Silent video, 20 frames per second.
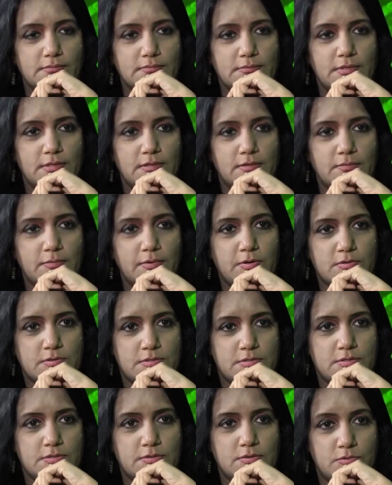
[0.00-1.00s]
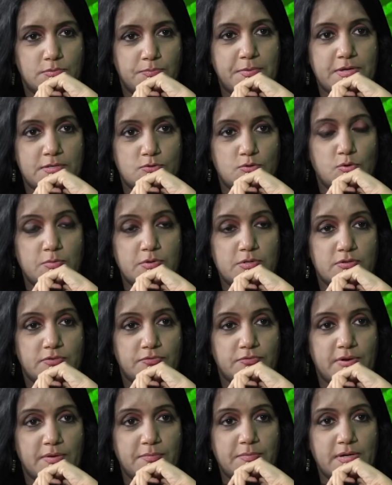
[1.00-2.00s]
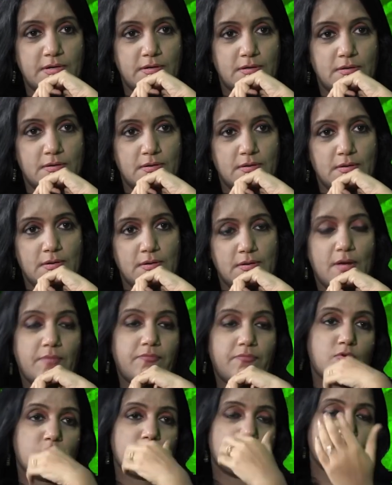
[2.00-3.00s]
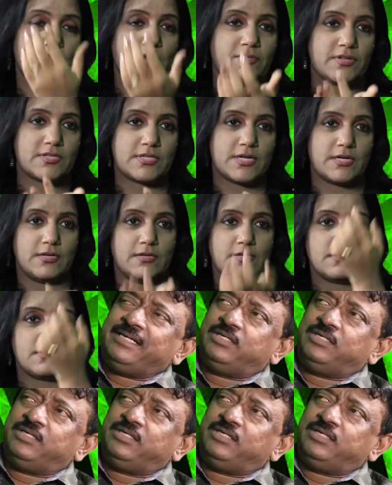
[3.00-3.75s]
Ledu, because you speak so much of, I mean, of course you never said.